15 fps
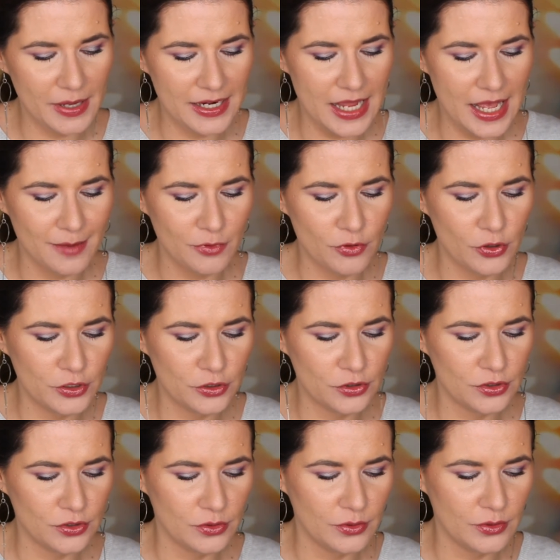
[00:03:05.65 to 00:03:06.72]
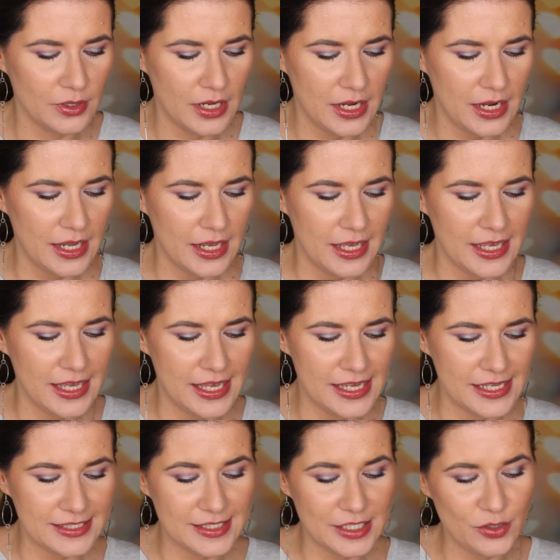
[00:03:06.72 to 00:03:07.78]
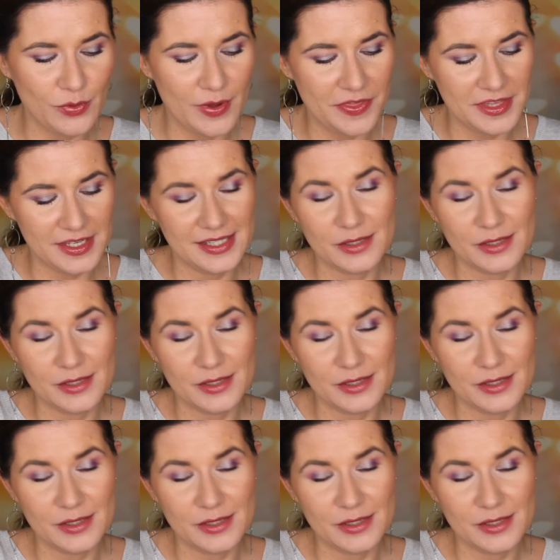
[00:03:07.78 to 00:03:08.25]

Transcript: but I'm going to uh, see what,